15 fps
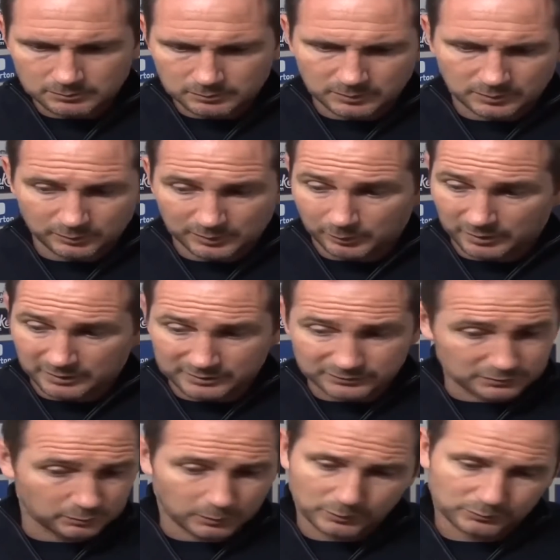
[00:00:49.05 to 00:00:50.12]
what we're
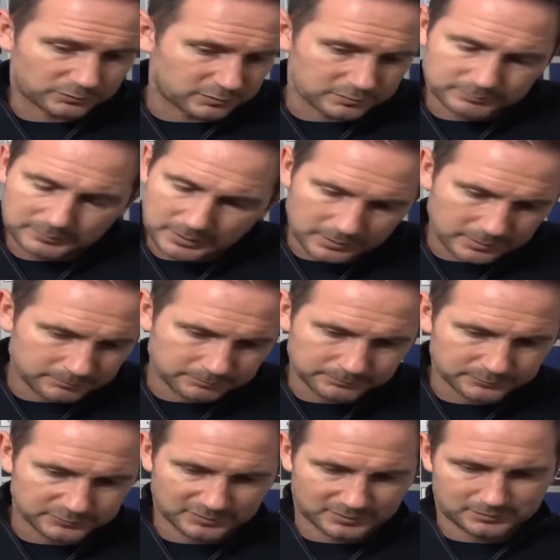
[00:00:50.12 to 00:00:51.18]
working towards.
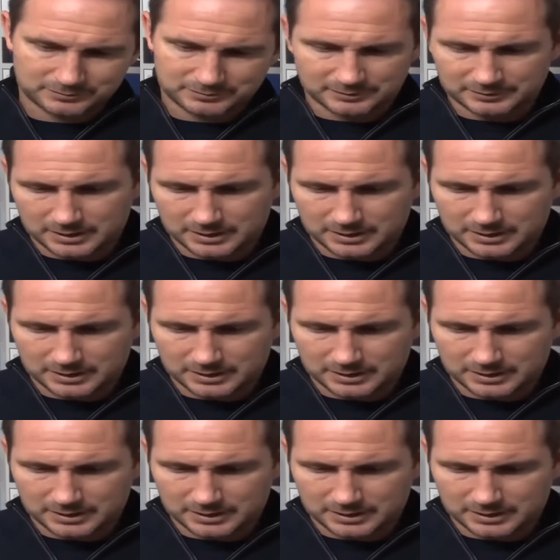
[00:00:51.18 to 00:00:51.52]
So,